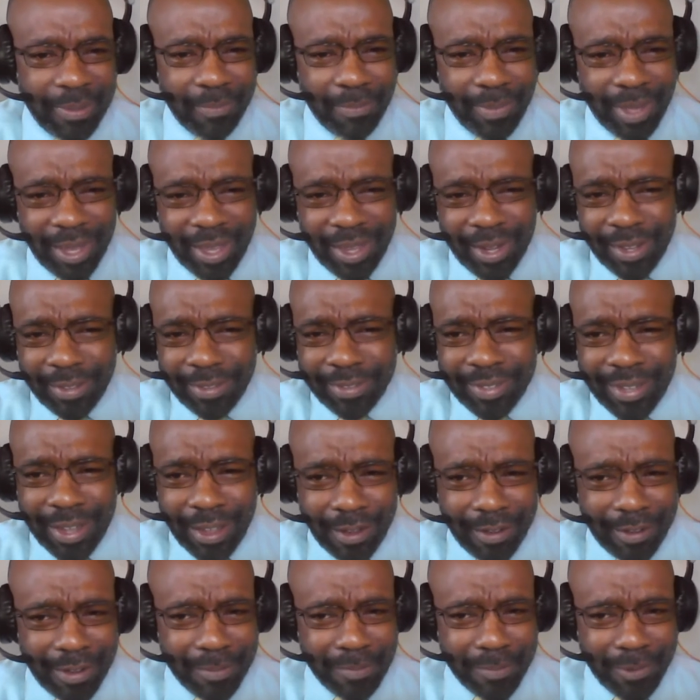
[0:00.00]
man, it's
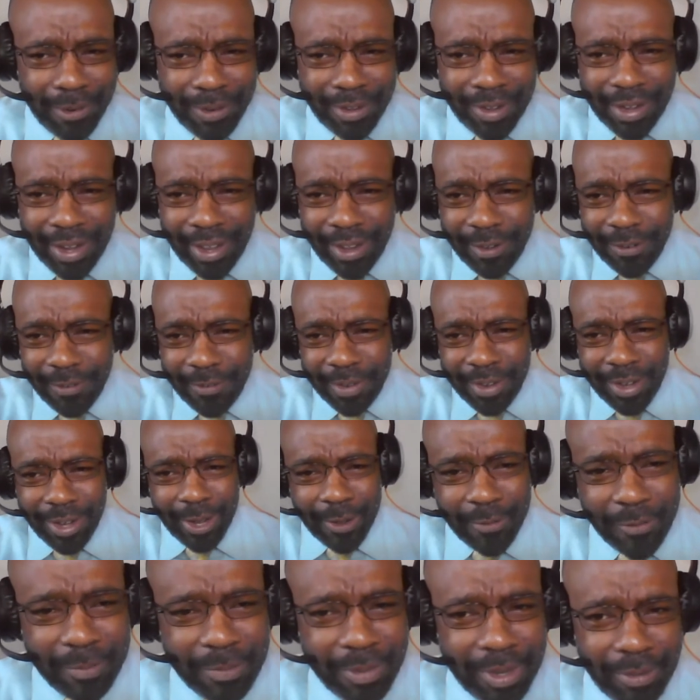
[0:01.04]
Saturday morning. I don't want to
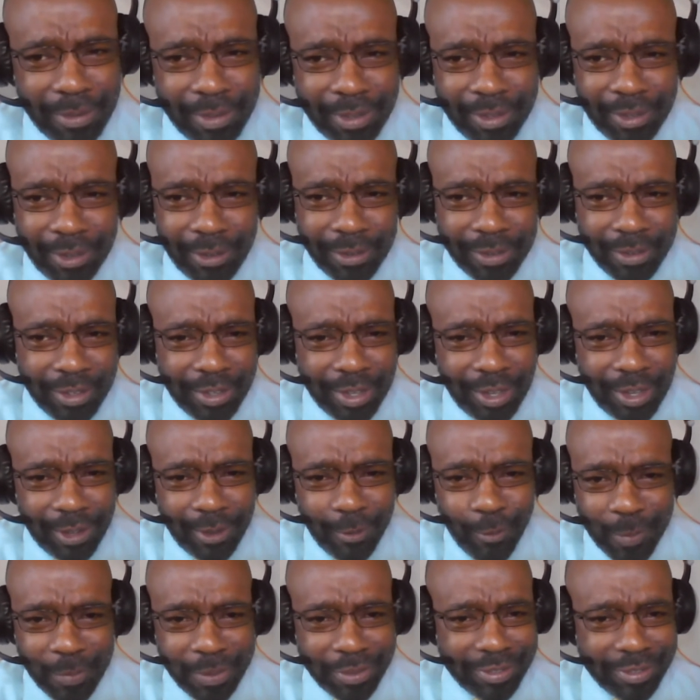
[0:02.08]
hear from no you know,
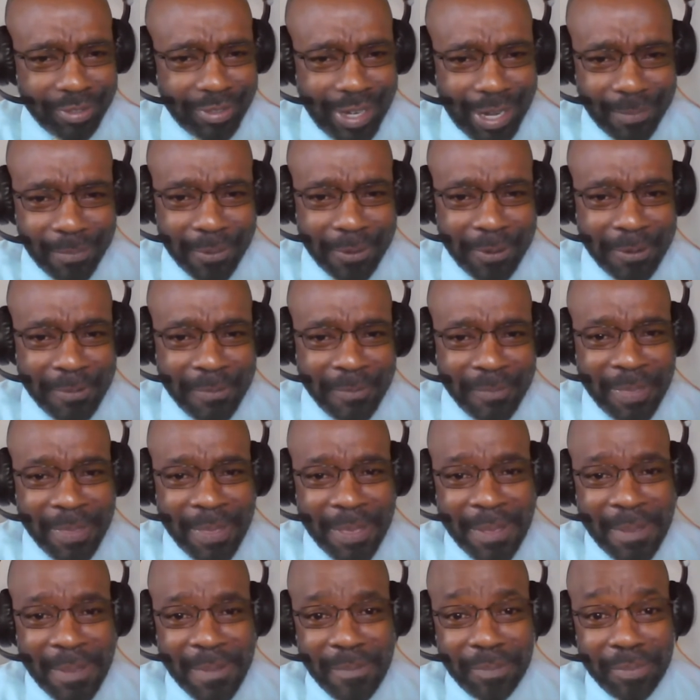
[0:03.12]
young whippersnapper.
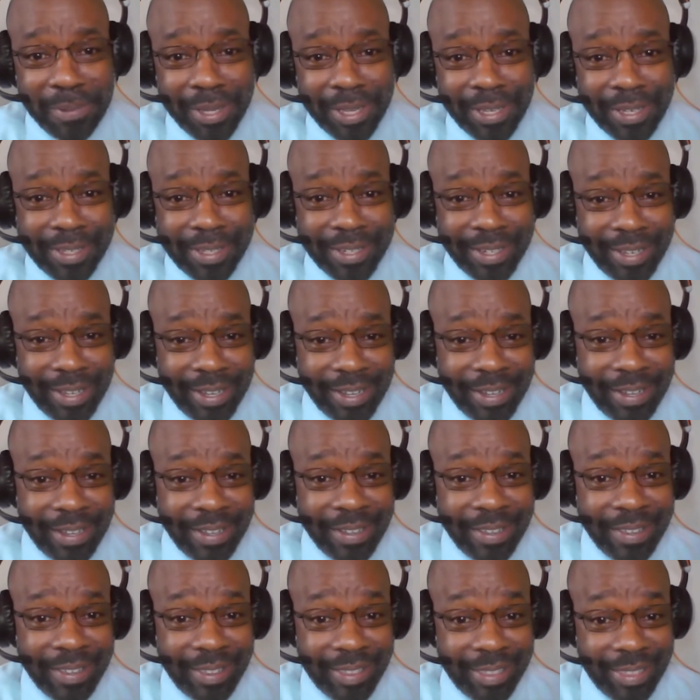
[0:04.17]
But
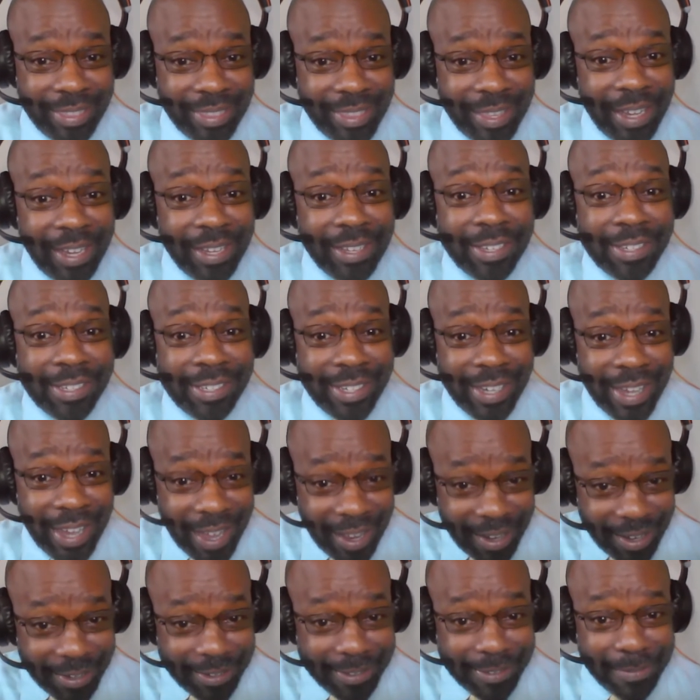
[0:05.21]
uh, they
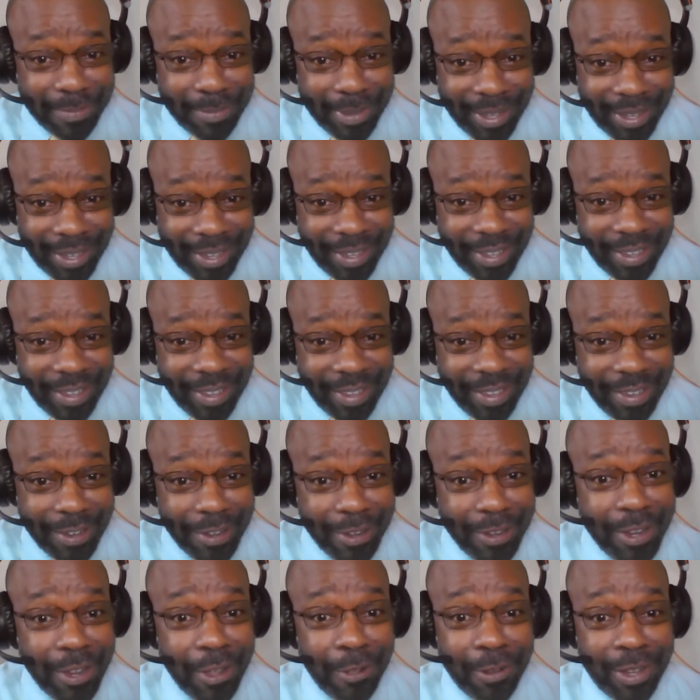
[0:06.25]
challenged me,
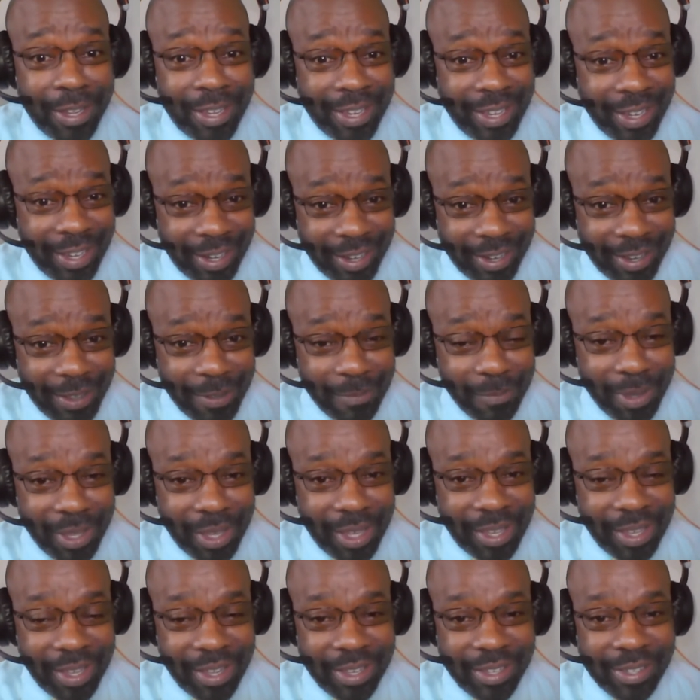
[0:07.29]
no kidding,
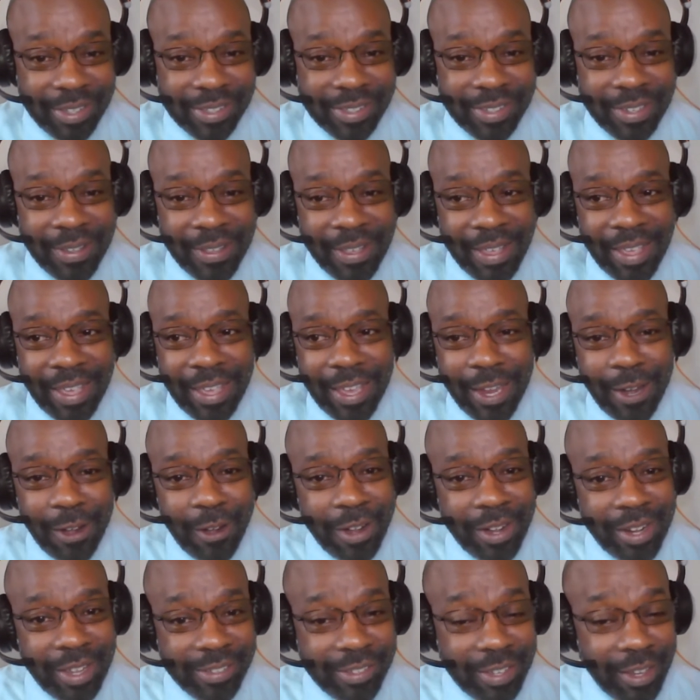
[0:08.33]
because
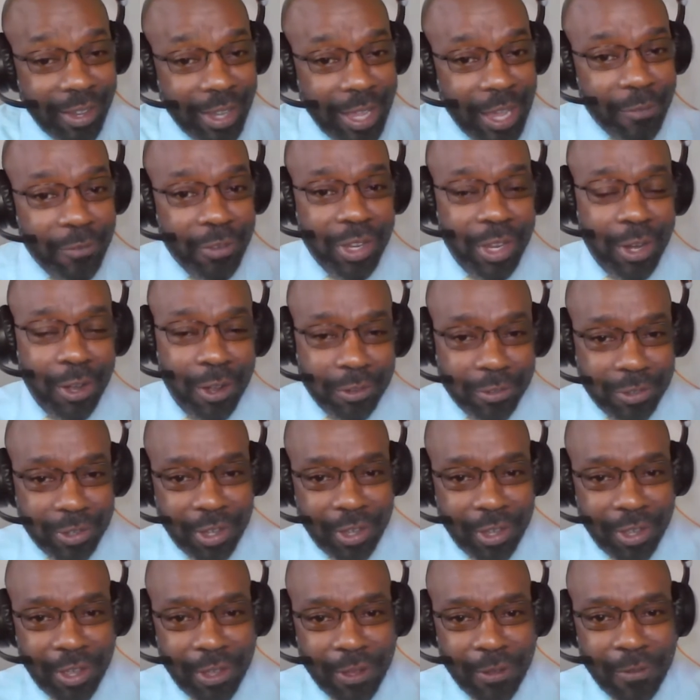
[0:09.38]
here it is 11 years
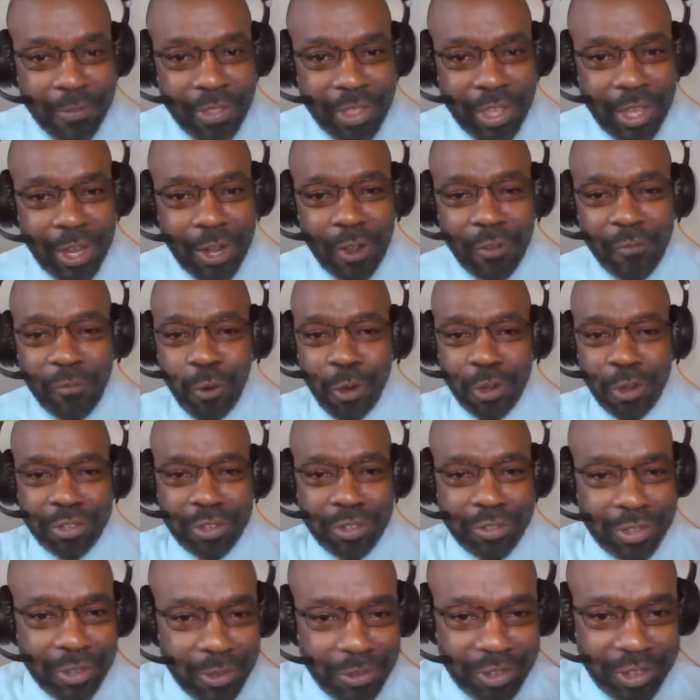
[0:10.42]
ago, the Air
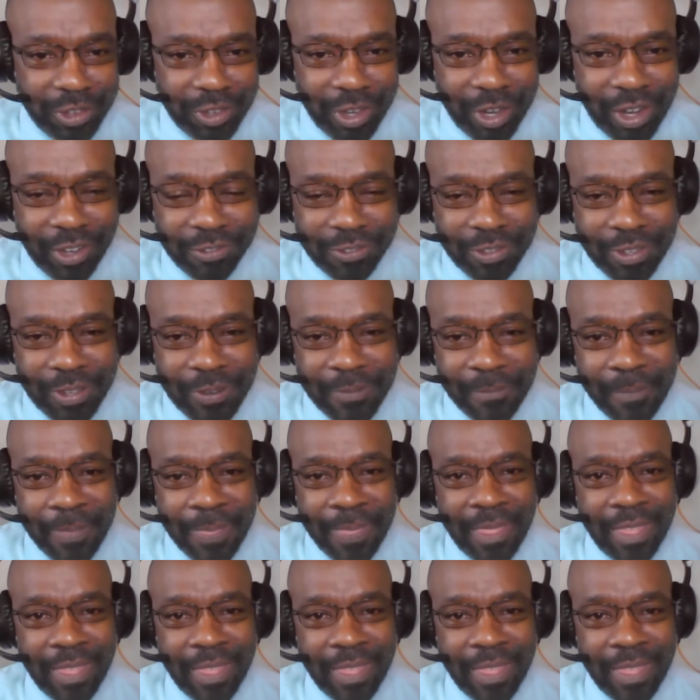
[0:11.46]
Force Association,